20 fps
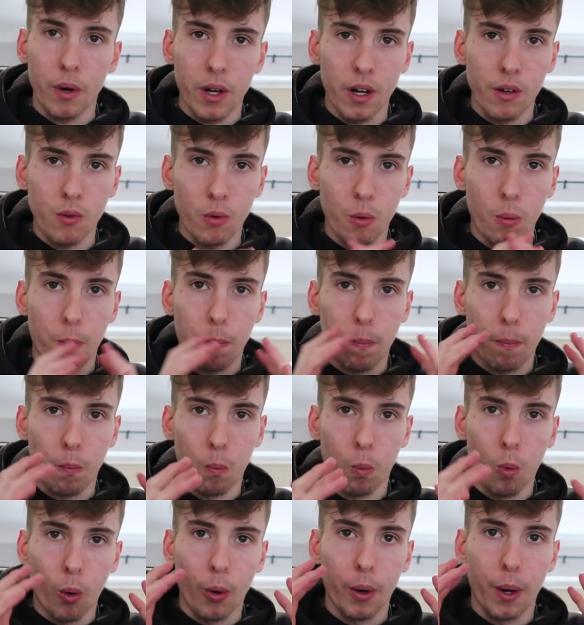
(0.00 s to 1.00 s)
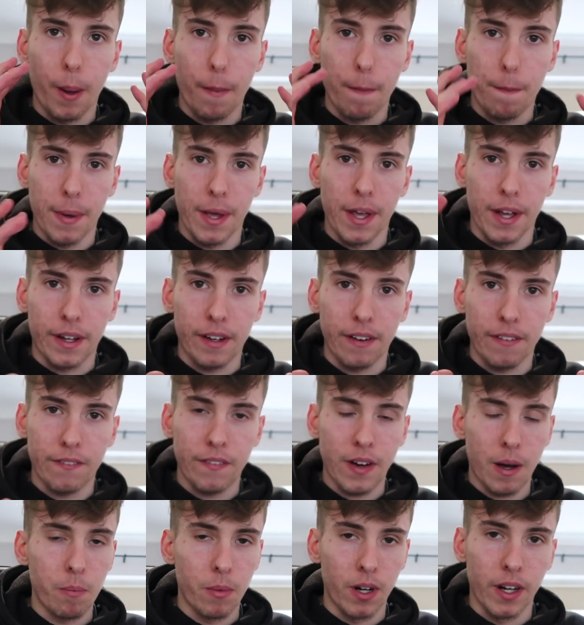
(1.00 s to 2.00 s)
We are all one big
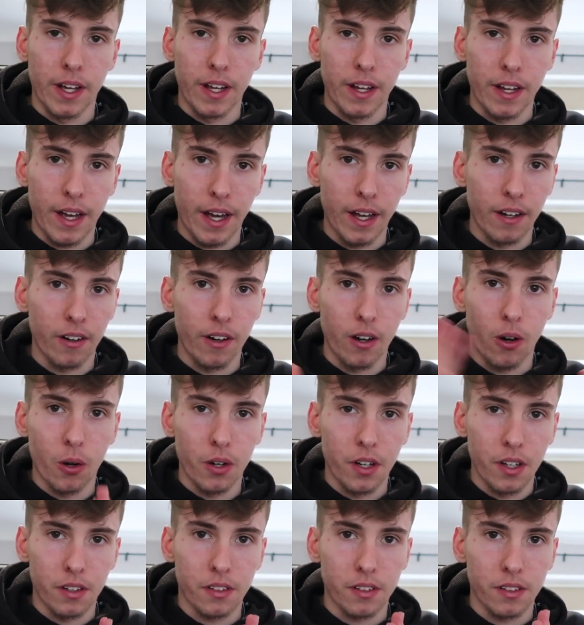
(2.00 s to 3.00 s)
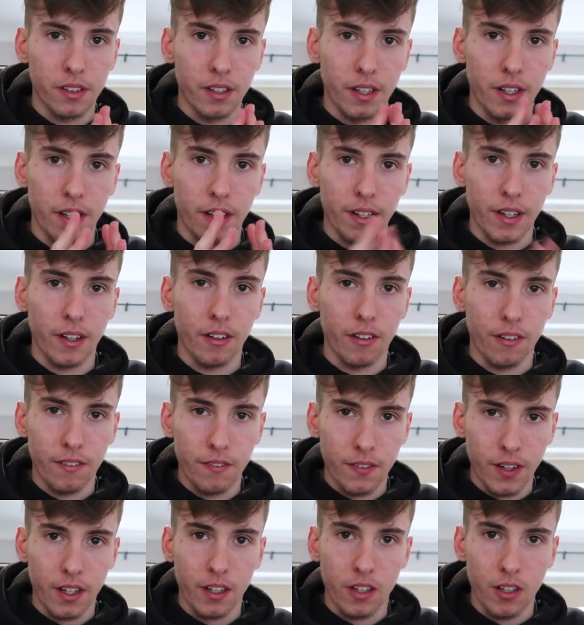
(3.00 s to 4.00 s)
family, and I honestly cannot
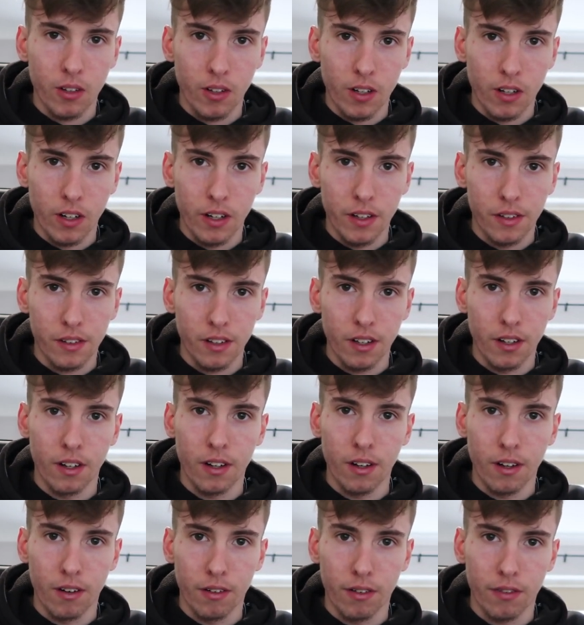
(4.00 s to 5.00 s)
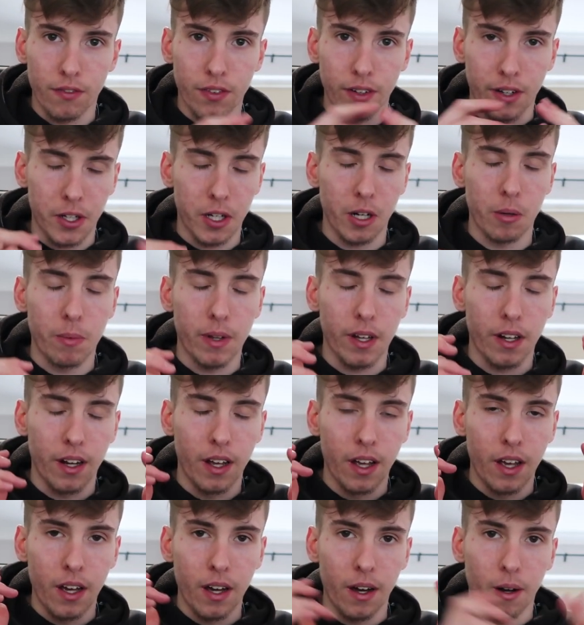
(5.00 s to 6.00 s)
thank you guys enough for
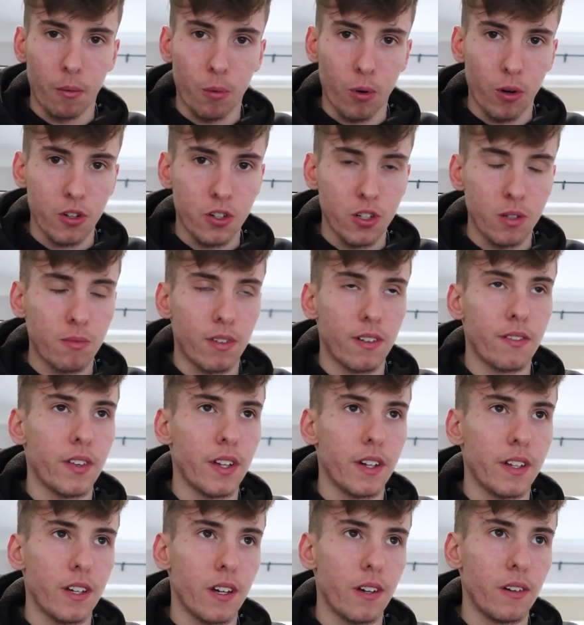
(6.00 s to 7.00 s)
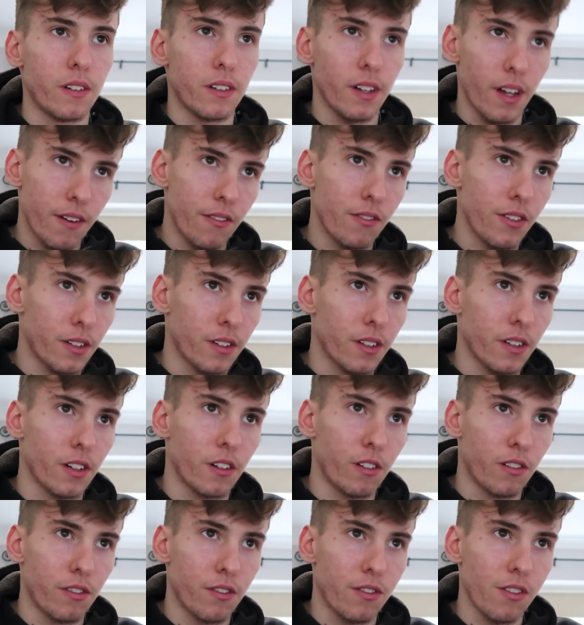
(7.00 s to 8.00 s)
coming and watching my videos every
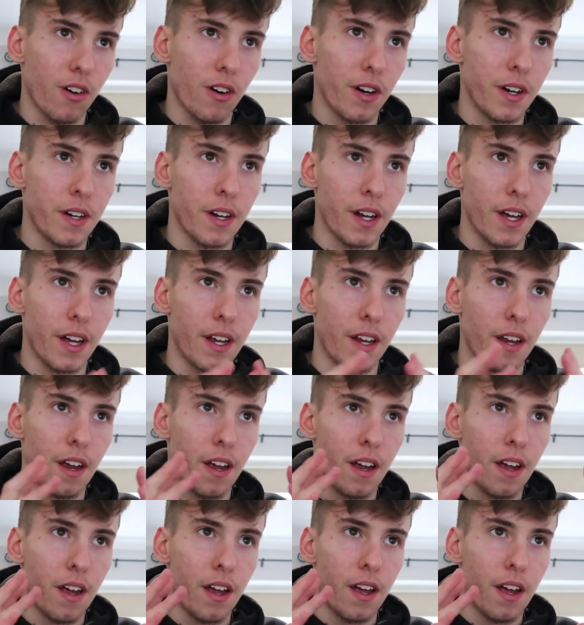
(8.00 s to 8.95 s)
single Friday